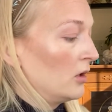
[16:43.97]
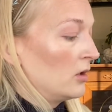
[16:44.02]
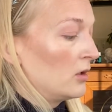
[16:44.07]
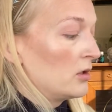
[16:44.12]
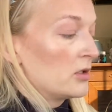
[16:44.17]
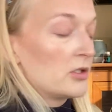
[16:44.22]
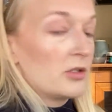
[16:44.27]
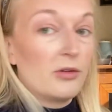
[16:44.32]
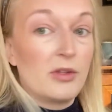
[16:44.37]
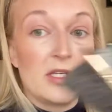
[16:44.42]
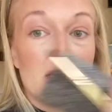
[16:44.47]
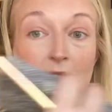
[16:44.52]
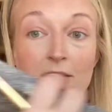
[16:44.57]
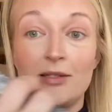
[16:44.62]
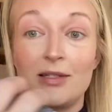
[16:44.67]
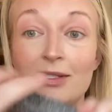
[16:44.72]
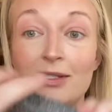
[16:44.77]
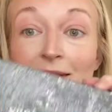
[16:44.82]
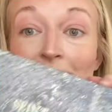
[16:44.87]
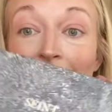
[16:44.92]
So this
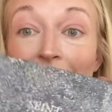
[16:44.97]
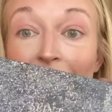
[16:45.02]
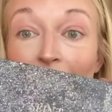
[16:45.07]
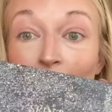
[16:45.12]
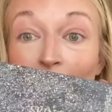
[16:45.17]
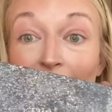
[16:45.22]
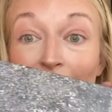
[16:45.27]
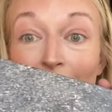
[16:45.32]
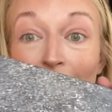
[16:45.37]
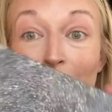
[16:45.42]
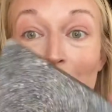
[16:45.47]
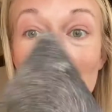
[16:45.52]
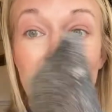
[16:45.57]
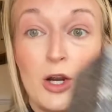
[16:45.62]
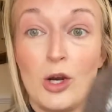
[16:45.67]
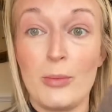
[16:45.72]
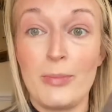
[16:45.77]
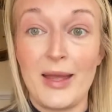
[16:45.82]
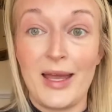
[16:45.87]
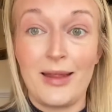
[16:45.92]
is like one of our
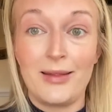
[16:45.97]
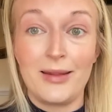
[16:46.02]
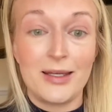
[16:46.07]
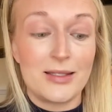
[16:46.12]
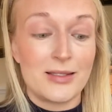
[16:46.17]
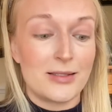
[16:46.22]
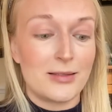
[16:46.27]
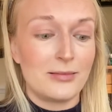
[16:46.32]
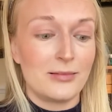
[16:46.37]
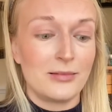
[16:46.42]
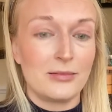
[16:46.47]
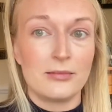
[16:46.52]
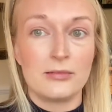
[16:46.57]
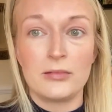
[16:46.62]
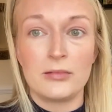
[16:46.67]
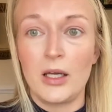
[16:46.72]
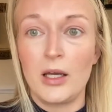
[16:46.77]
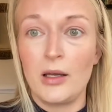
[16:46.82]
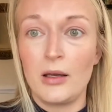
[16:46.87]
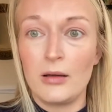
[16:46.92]
bigger palettes.
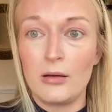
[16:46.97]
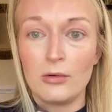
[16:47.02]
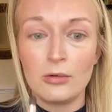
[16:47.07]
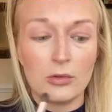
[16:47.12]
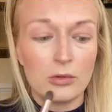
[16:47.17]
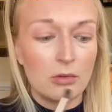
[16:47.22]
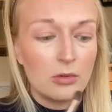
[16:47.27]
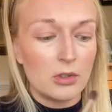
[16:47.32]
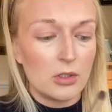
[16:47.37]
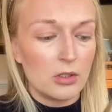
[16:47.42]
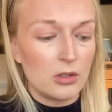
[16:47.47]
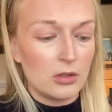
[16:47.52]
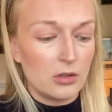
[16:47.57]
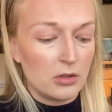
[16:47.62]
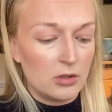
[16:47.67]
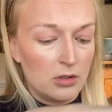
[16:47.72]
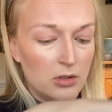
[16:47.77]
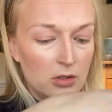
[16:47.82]
How cool.